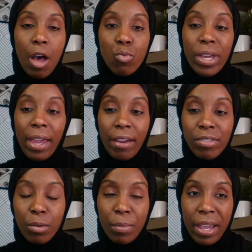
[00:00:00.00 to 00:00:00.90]
We have
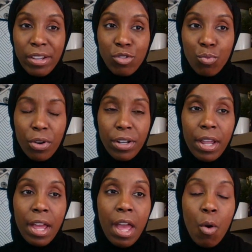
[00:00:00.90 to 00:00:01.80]
some ads
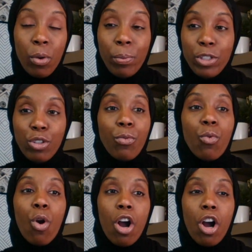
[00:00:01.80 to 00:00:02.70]
running. We're pushing
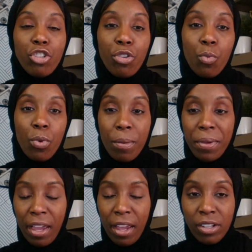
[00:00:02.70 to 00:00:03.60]
for 100
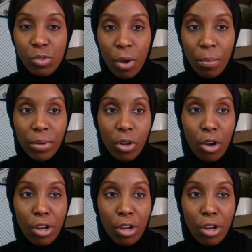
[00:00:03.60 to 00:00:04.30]
women in this webinar.